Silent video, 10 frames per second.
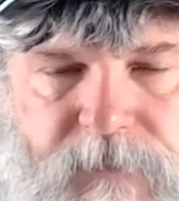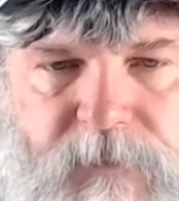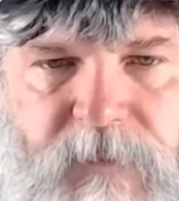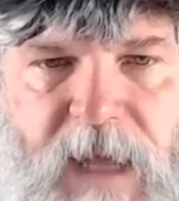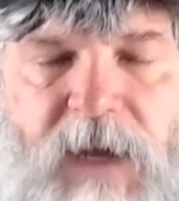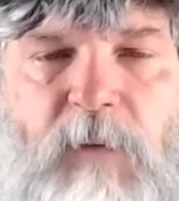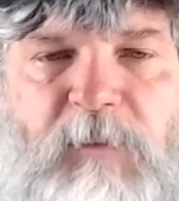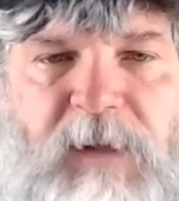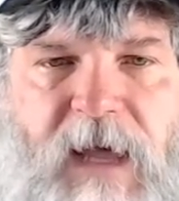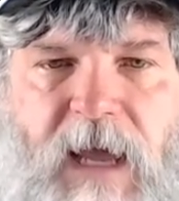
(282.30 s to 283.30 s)
I don't
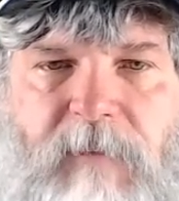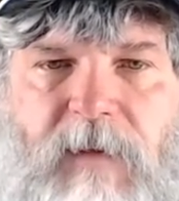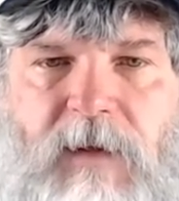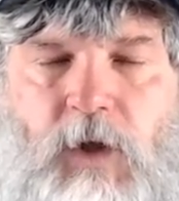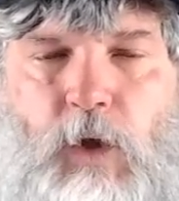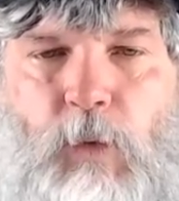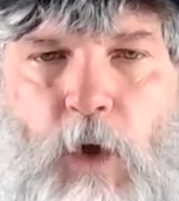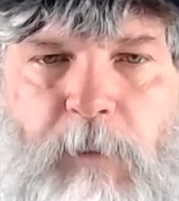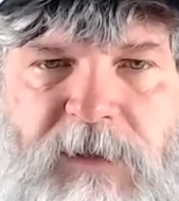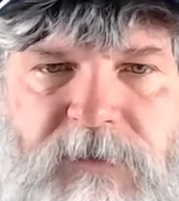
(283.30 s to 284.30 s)
blame the
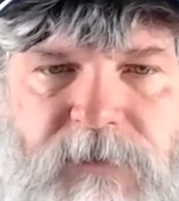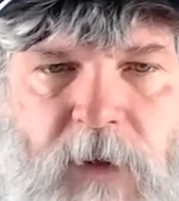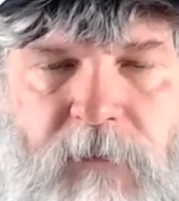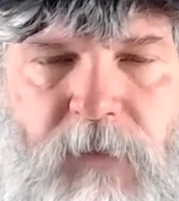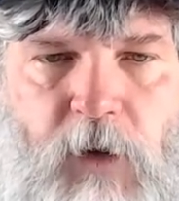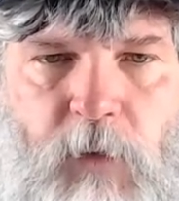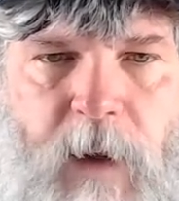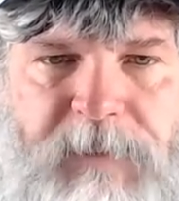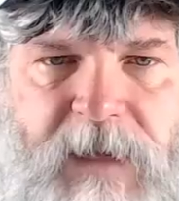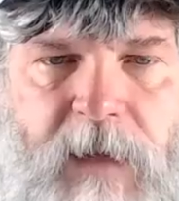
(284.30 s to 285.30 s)
Romans for
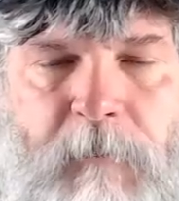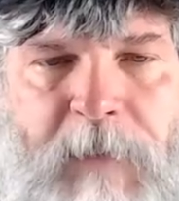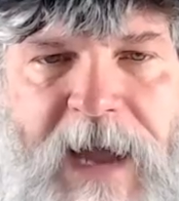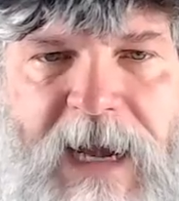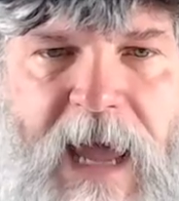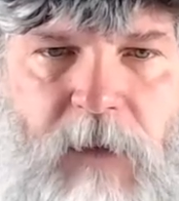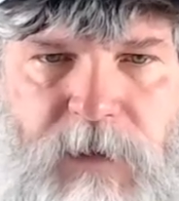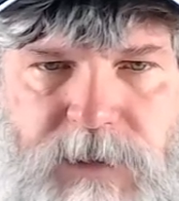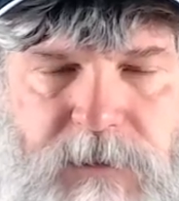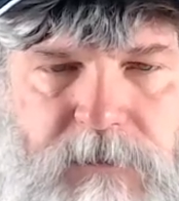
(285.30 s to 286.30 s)
corrupting my language